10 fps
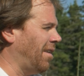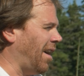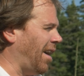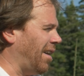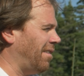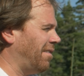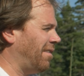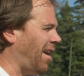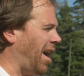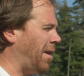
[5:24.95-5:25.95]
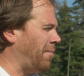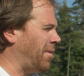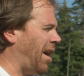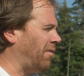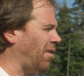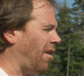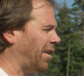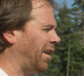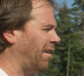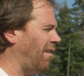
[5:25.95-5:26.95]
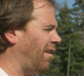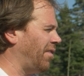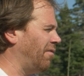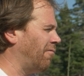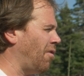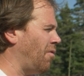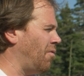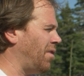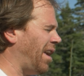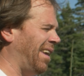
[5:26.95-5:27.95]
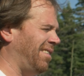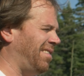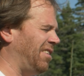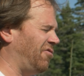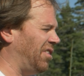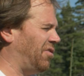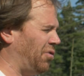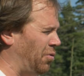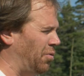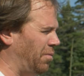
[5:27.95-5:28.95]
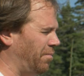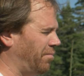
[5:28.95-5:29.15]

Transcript: Hi, I am now talking on the Rode NTG-2.